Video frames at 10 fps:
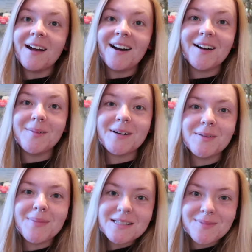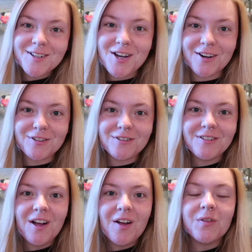Hi, welcome back to my channel.
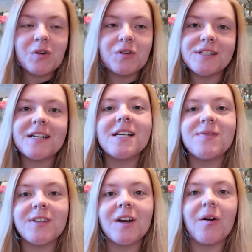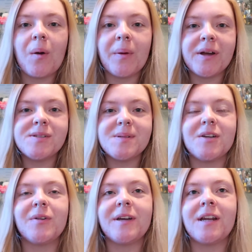For today's video I'm going to be
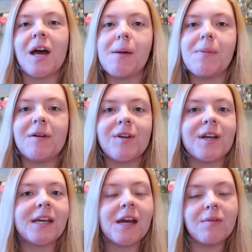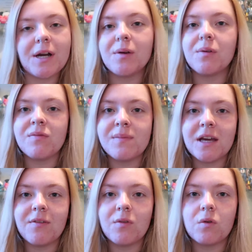doing a bit of a get ready with
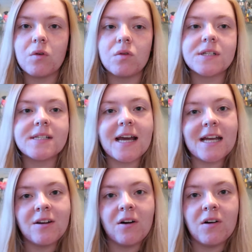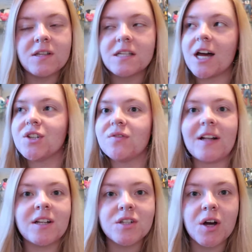me for date night slash
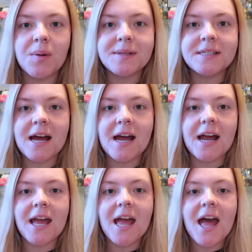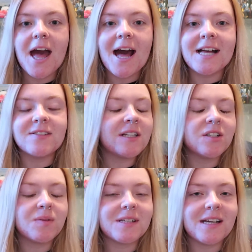Valentine's Day. As
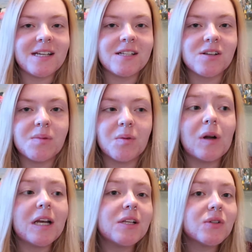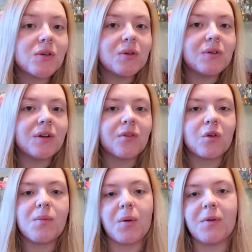Valentine's Day is coming up really soon, I thought
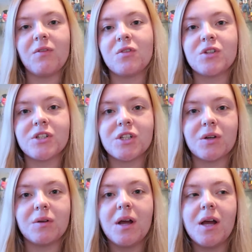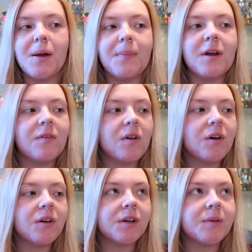it might be fun to do a bit of
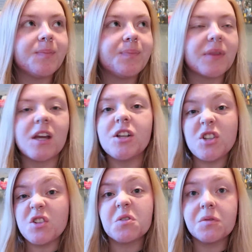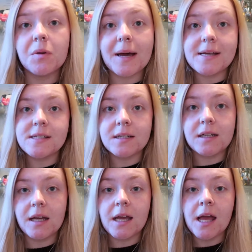like a tutorial
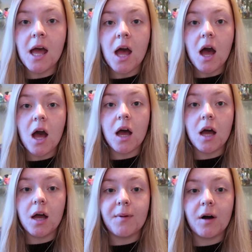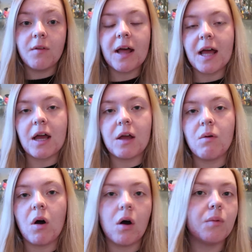basically of
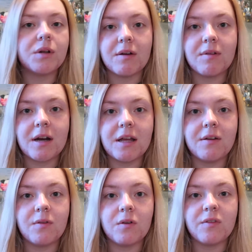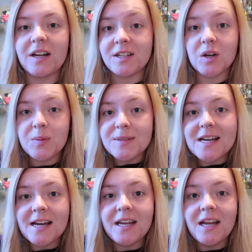how I would get ready for Valentine's
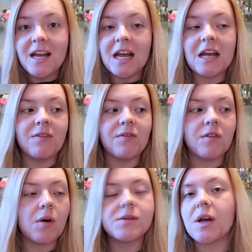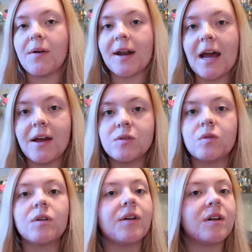Day if I was going out
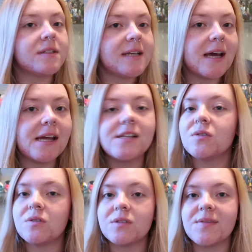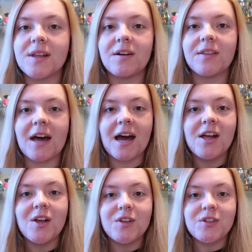or going on a date or something like that.
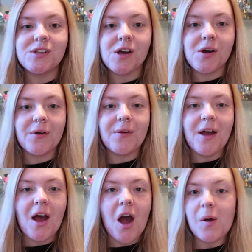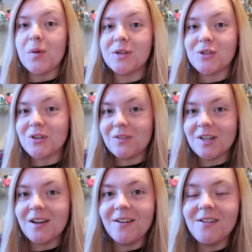So hope you enjoy the
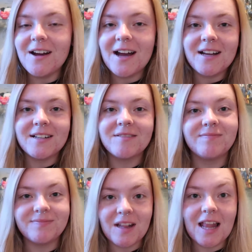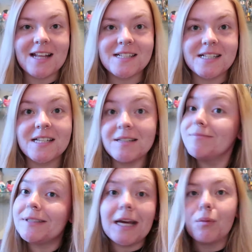video. Let's
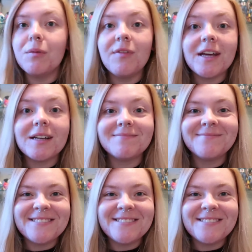get on with it.